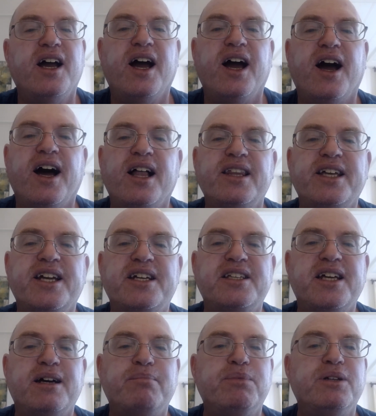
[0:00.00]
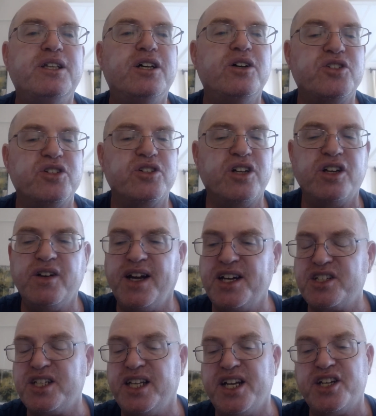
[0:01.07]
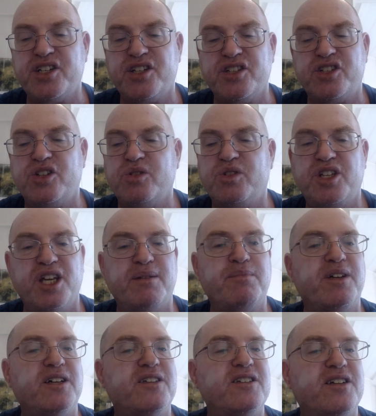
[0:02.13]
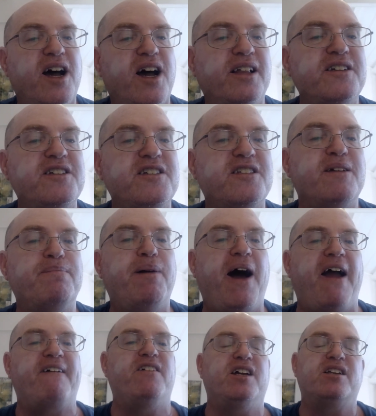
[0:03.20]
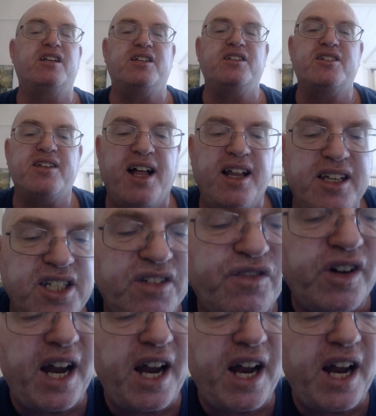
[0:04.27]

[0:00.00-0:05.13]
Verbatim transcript: Uh, link down below. So, congratulations to Tim Gonzalez, the Pirate Gonzalez, for